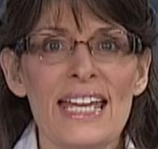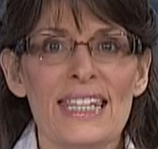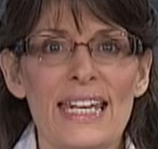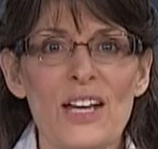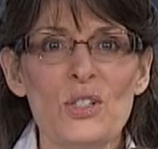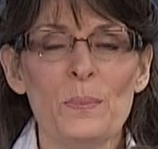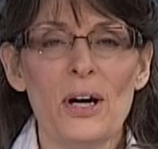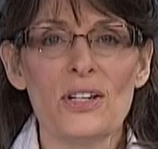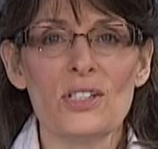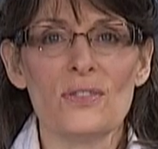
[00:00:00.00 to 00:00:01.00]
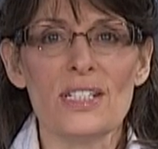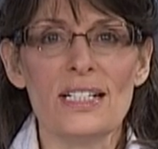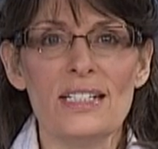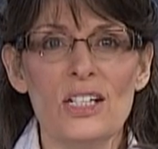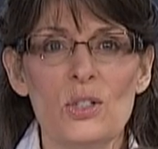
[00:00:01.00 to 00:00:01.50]
The National Park Service
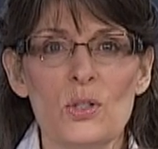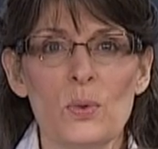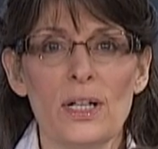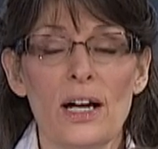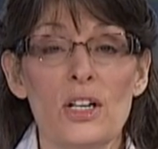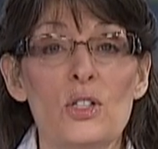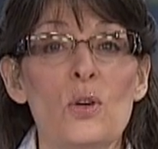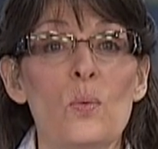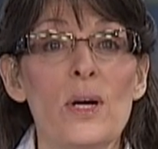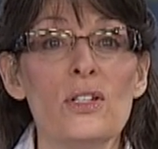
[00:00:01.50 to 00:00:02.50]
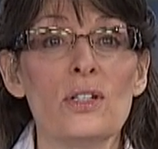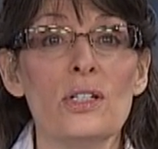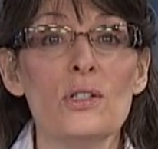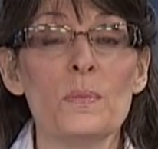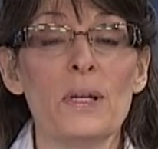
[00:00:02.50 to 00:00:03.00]
continues work on a new winter
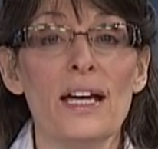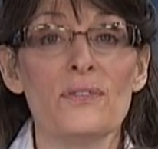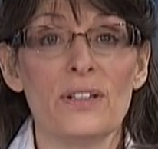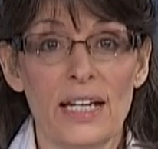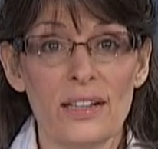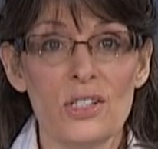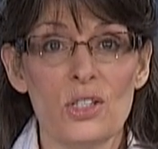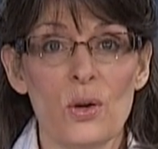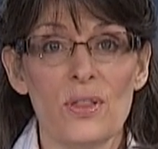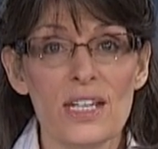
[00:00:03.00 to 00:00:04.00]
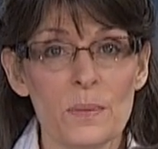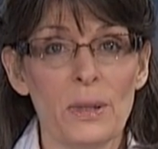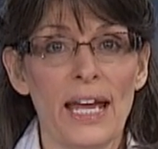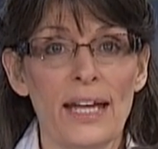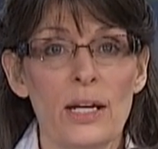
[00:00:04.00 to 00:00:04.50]
use plan for Yellowstone. This
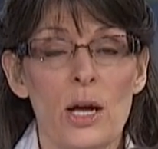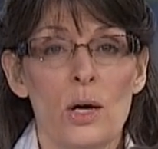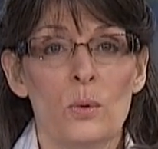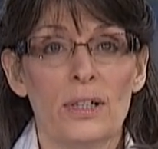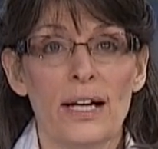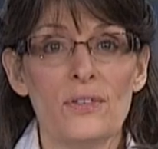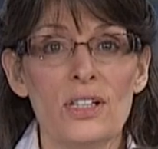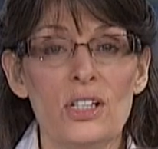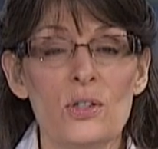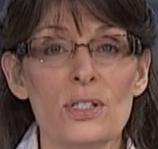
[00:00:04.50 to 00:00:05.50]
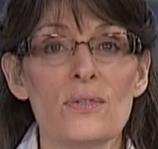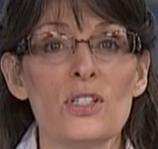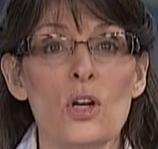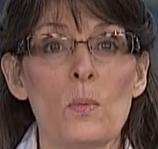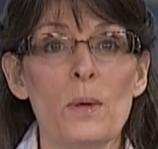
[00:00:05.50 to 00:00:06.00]
plan will govern the use of
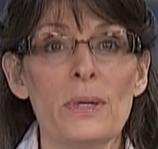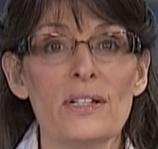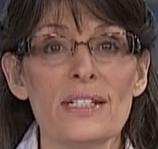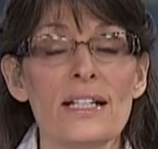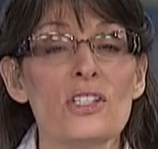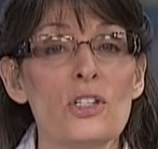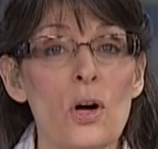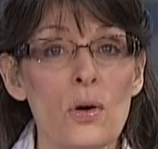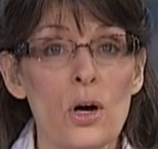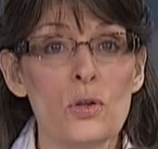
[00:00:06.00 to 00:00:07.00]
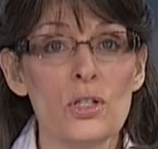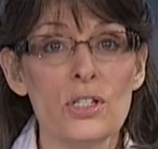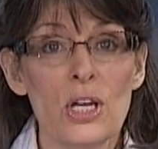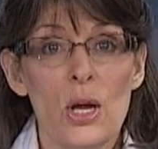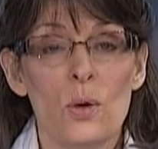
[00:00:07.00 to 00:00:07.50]
snowmobiles and snow
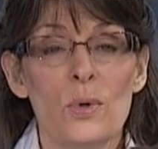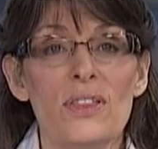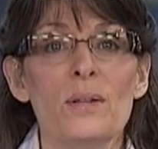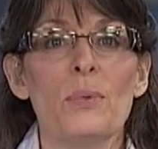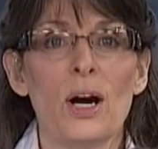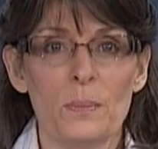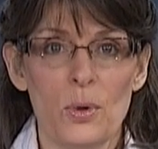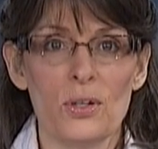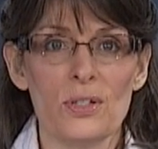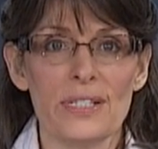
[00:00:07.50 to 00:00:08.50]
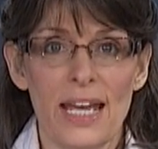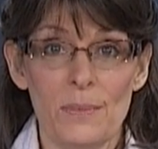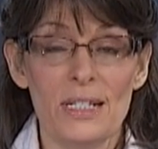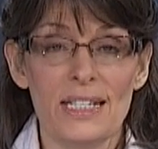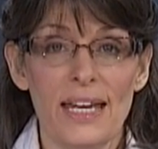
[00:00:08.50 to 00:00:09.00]
coaches within park borders.
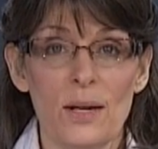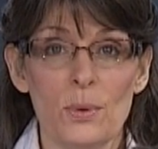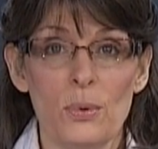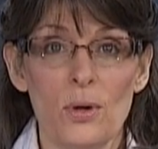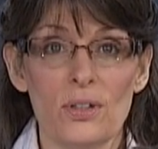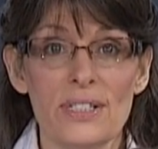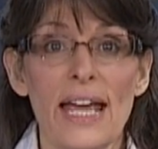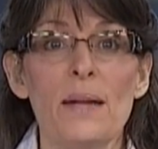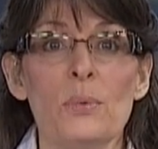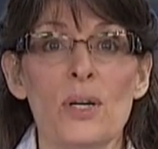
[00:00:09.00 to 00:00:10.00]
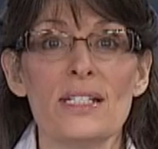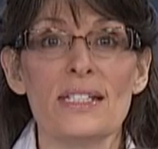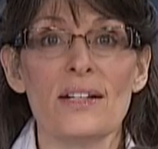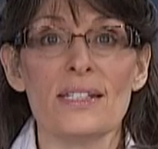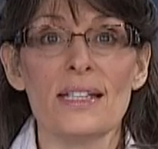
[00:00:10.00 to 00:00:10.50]
KBZK reporter Dan Boyce
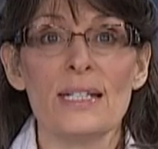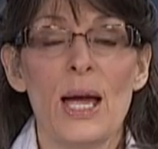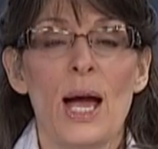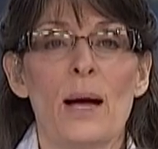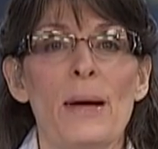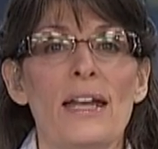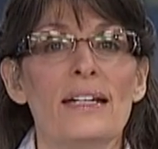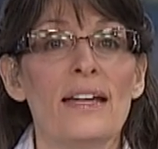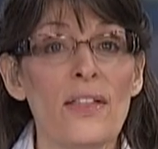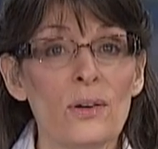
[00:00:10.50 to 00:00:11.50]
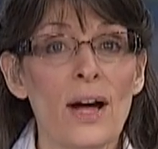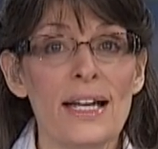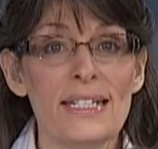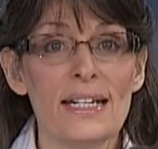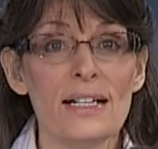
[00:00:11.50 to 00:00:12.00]
tells us about another
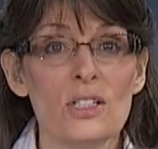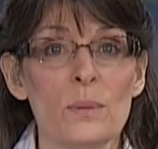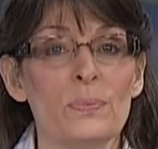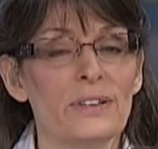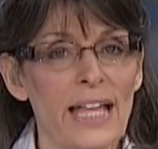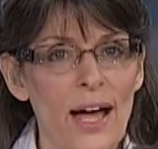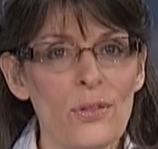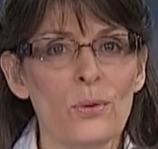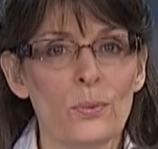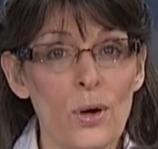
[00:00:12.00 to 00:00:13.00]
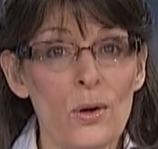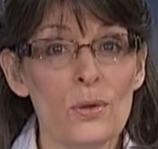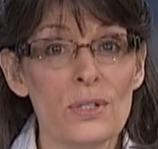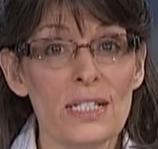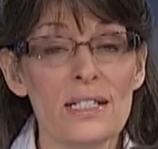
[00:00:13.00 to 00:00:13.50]
idea to plow the
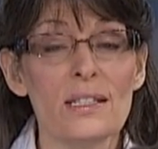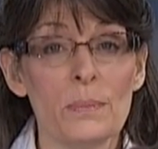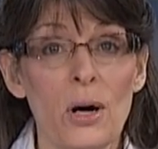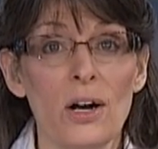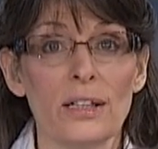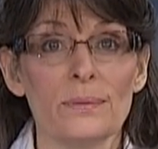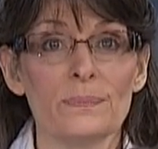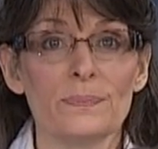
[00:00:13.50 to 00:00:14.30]
roads into the park.